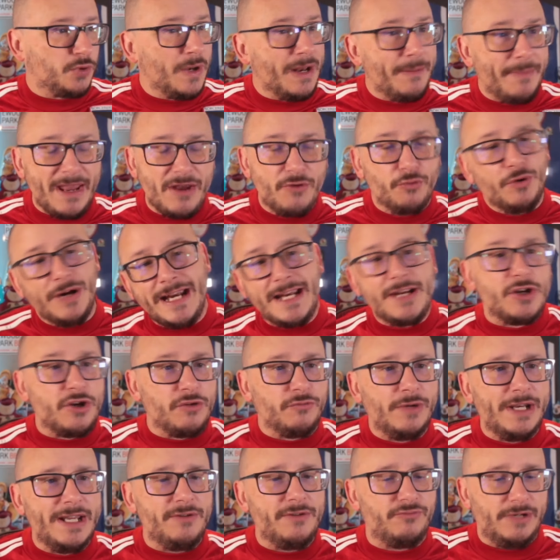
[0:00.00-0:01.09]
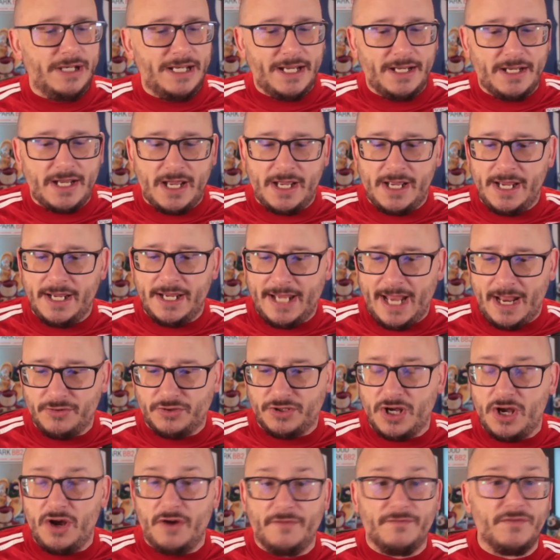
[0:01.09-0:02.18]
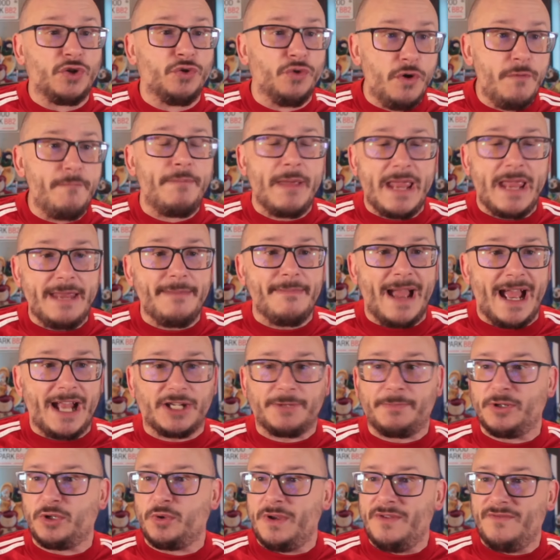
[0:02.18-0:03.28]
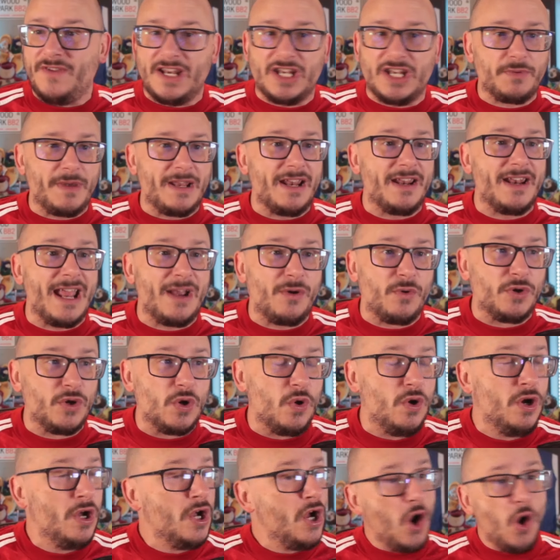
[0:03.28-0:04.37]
Will it be a re-encounter re, re, uh, of the Group B match between Venezuela and Ecuador?